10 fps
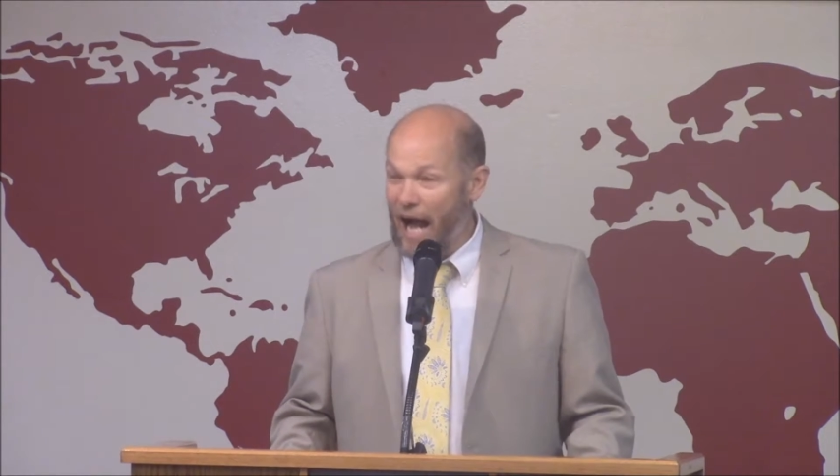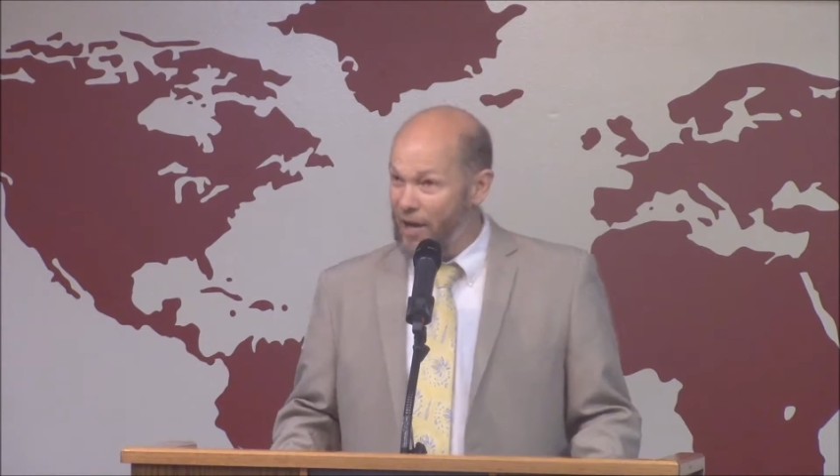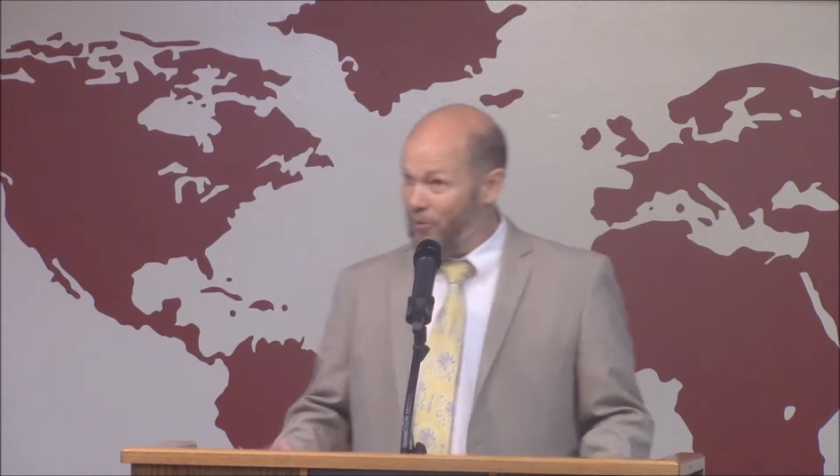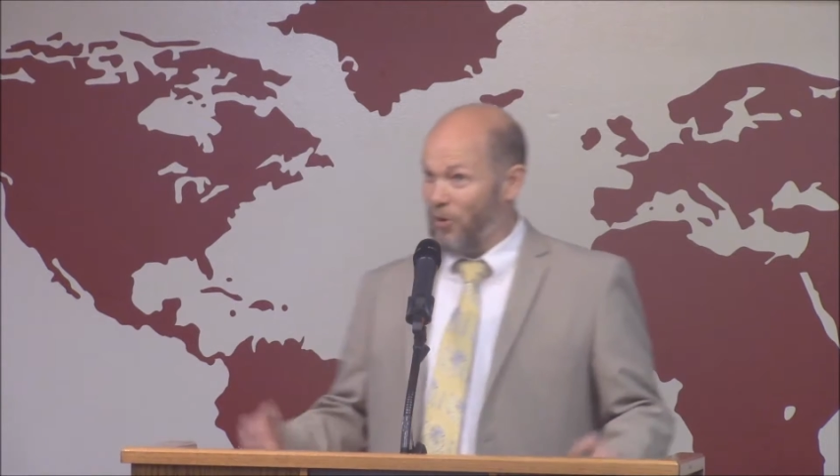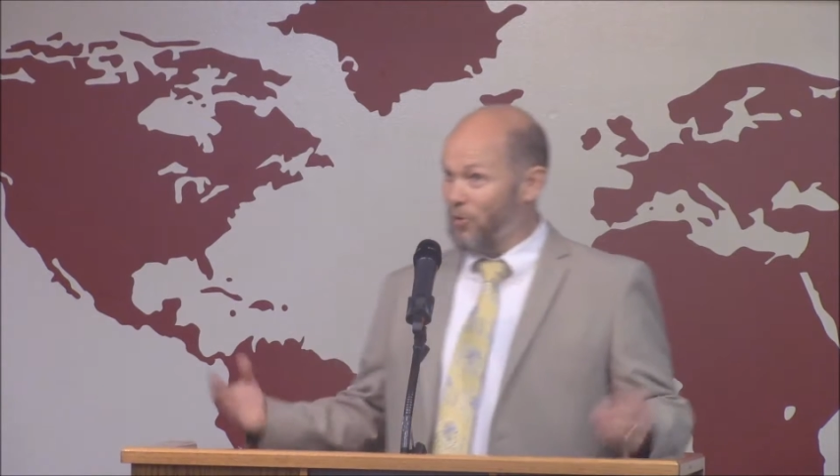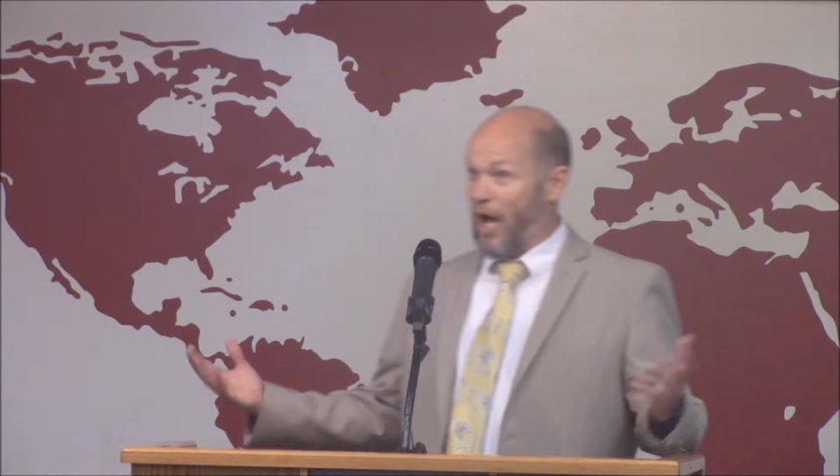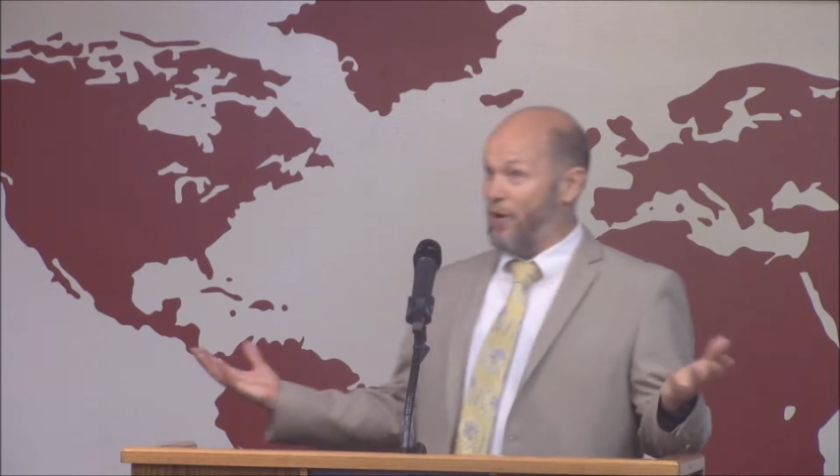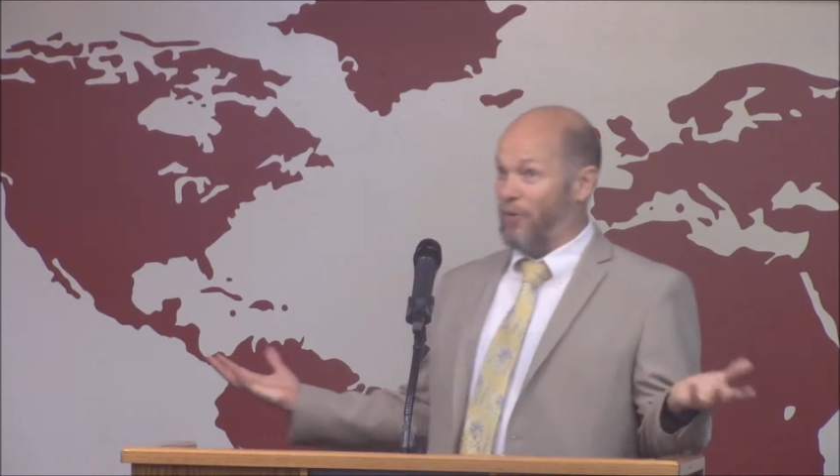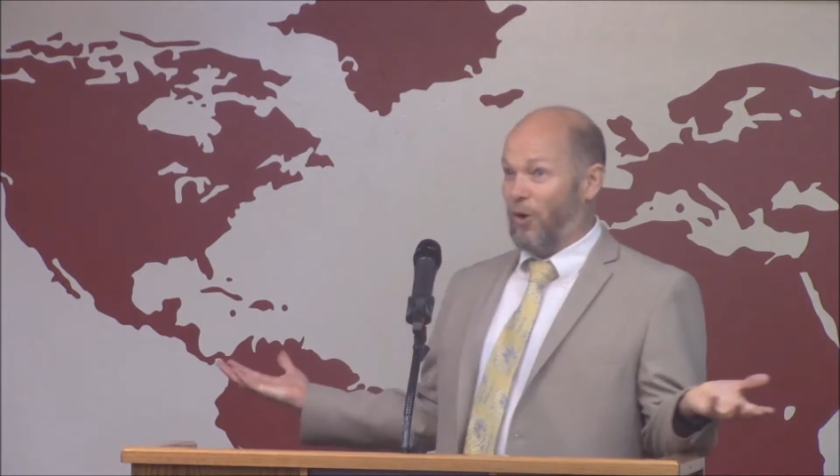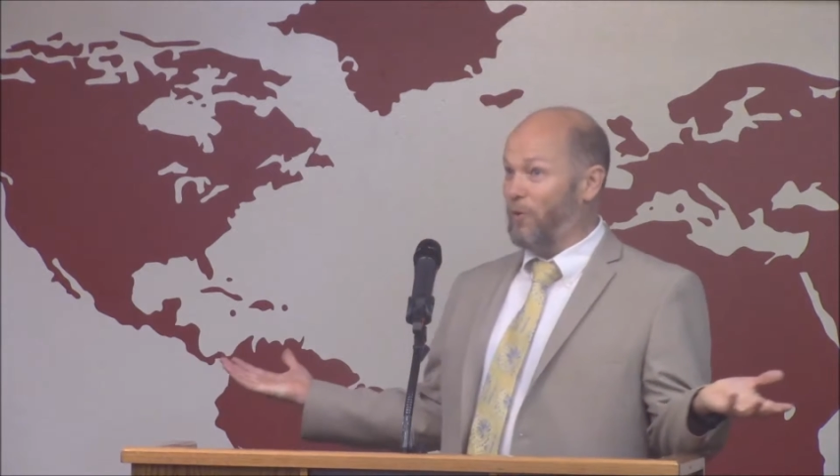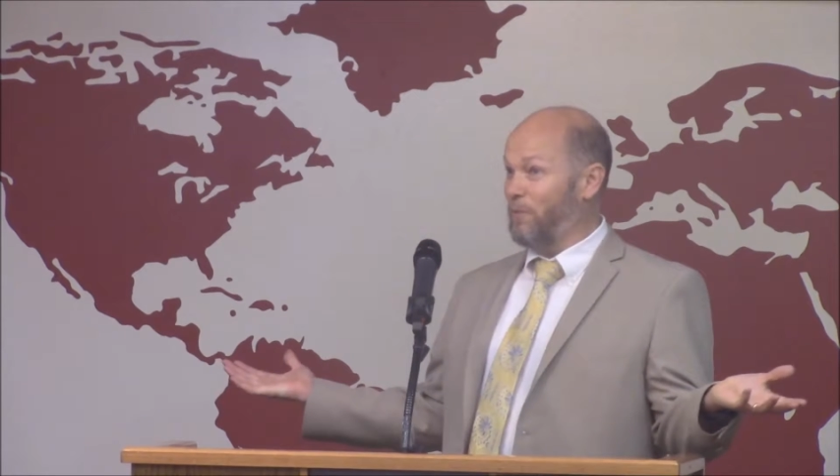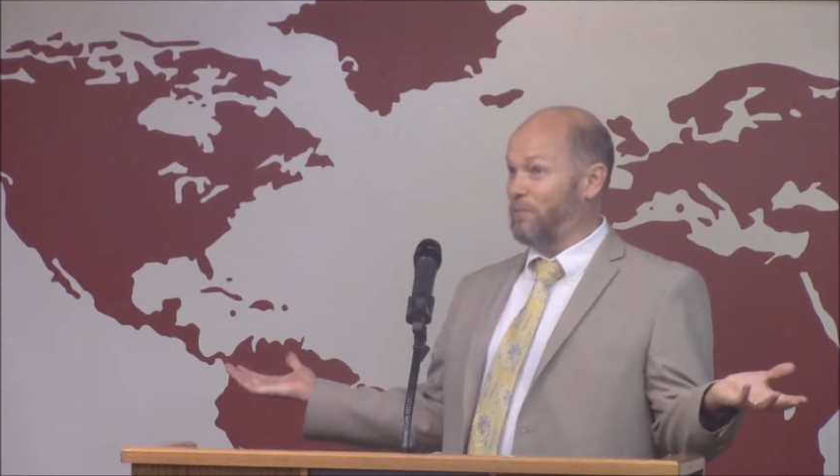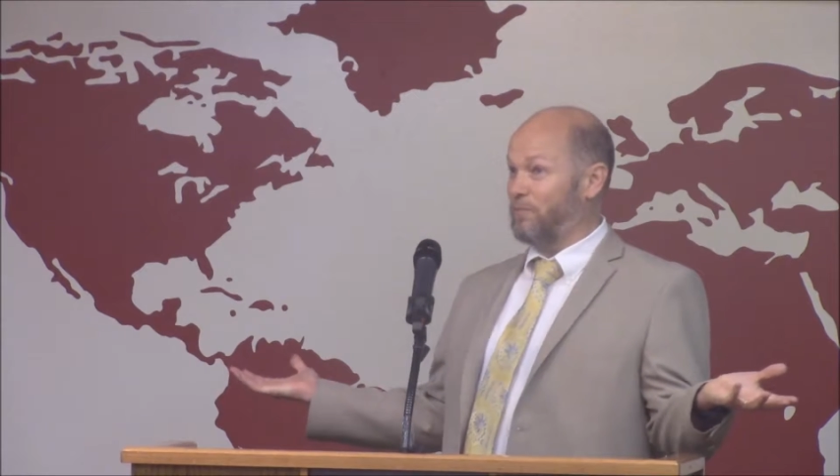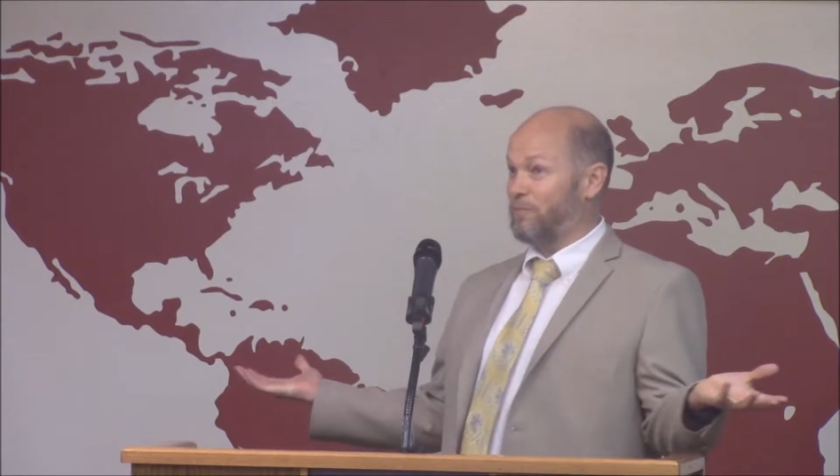I don't know.